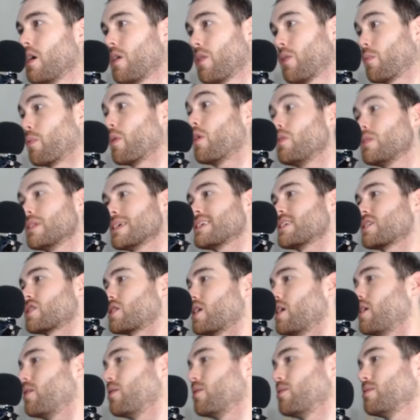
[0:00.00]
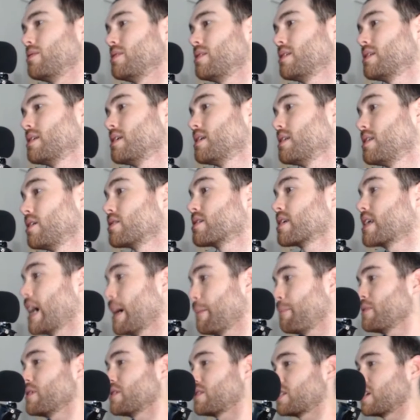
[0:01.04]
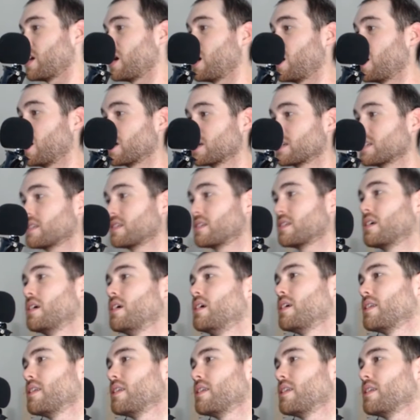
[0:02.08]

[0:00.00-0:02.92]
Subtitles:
The Rolling Stones, there's a couple of songs